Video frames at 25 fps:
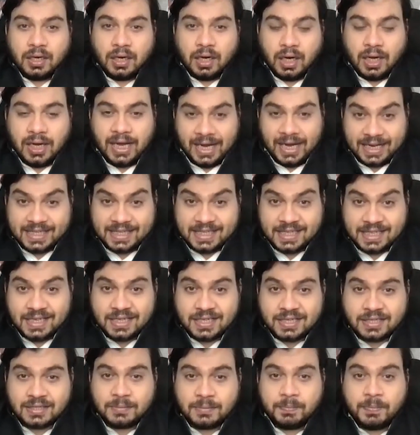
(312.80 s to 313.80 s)

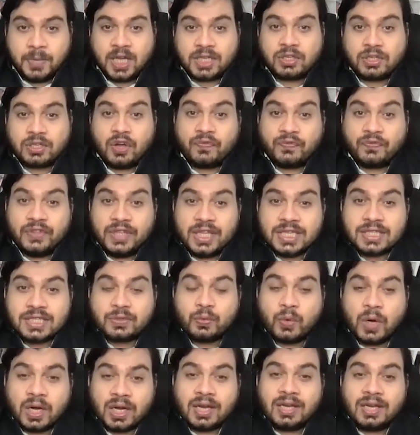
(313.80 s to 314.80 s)
hectares, but of this
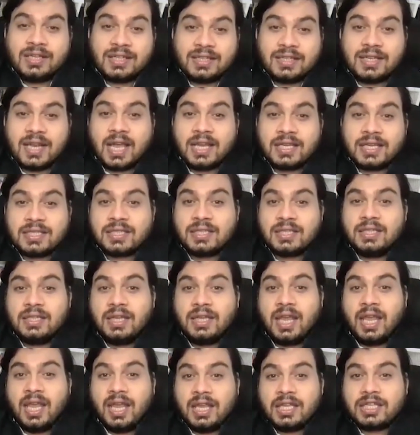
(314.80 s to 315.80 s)

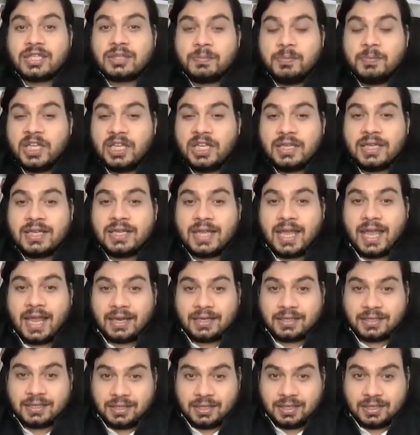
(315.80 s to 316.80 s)
198 million
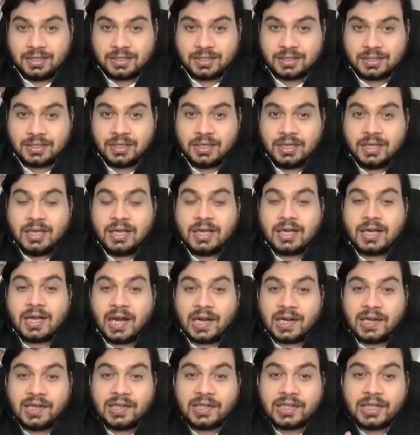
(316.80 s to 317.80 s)
hectares,
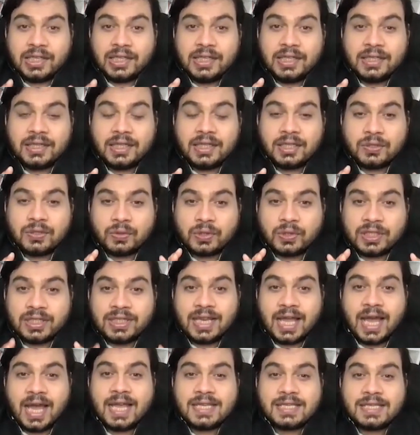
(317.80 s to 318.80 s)
currently the
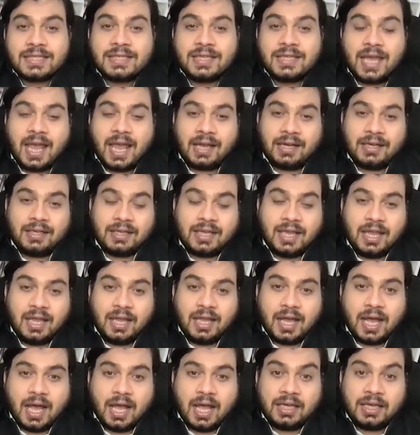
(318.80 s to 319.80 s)
utilized
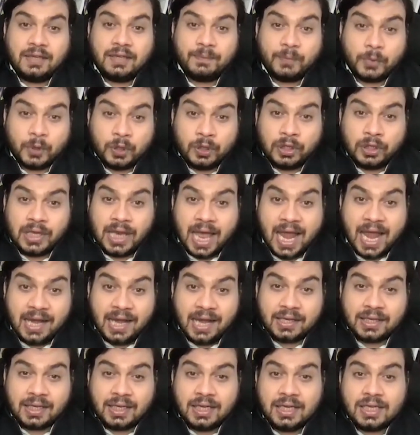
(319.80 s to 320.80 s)
arable
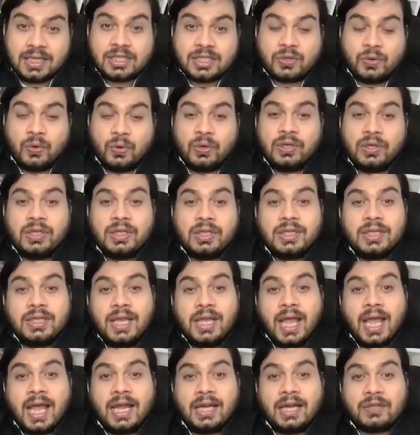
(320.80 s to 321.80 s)
land is
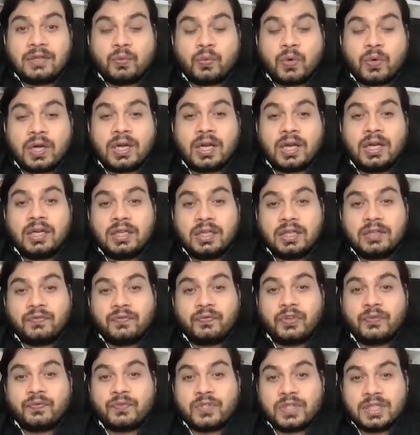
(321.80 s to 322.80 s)
only at
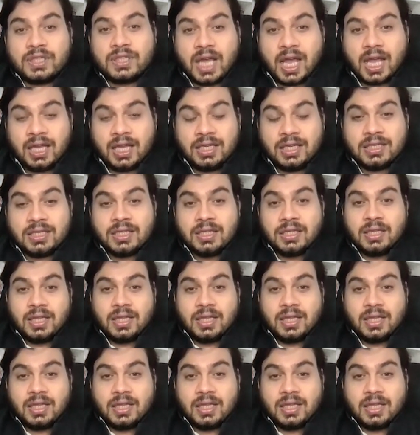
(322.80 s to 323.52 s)
159